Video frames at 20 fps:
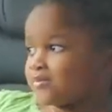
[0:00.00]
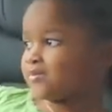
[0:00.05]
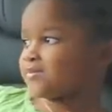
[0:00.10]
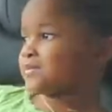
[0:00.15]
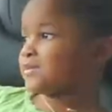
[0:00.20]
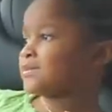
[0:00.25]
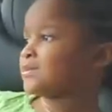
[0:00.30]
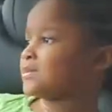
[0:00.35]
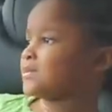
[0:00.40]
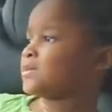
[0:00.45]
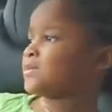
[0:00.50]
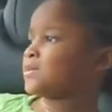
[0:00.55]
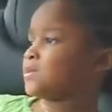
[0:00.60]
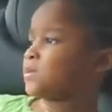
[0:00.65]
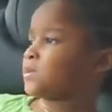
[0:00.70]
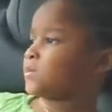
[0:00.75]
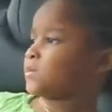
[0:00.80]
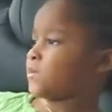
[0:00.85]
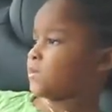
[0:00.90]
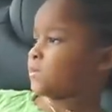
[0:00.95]

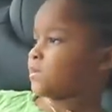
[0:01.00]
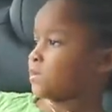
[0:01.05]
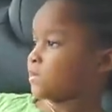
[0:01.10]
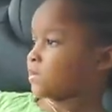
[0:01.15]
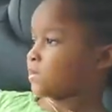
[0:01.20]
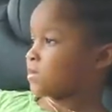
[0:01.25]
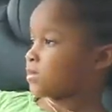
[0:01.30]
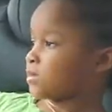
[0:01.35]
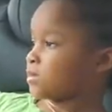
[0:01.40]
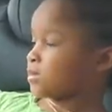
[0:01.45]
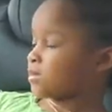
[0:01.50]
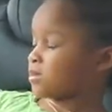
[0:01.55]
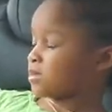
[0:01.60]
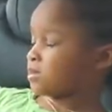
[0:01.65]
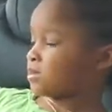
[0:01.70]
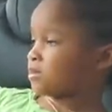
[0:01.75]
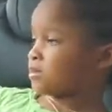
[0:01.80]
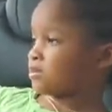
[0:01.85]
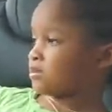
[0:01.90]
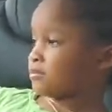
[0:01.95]

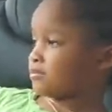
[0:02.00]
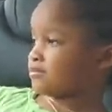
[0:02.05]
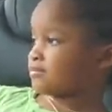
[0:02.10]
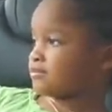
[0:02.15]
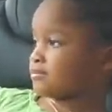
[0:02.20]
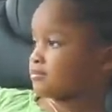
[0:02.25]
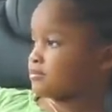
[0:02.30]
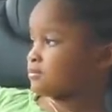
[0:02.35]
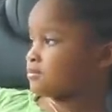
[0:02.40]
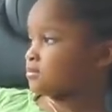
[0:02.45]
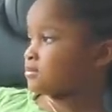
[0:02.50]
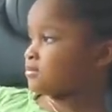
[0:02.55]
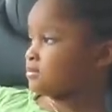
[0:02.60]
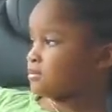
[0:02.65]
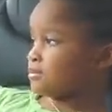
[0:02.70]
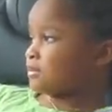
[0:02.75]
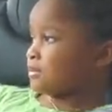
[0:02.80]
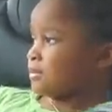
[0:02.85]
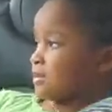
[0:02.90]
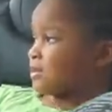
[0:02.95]

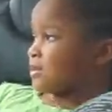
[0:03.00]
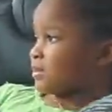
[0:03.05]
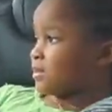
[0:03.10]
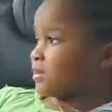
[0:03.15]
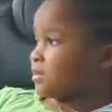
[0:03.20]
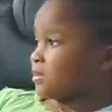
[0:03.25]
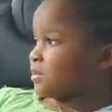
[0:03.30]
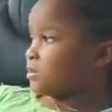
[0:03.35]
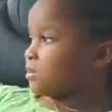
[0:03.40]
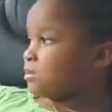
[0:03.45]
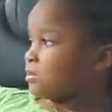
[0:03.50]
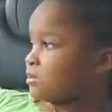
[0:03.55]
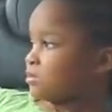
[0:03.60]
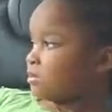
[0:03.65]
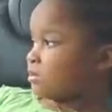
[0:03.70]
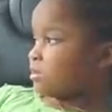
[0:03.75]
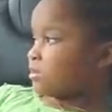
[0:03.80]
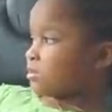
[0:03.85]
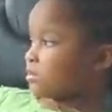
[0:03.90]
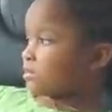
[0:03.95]

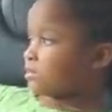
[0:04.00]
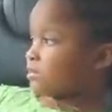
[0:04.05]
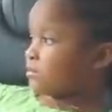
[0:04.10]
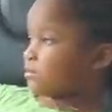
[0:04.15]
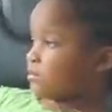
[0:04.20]
[no speech]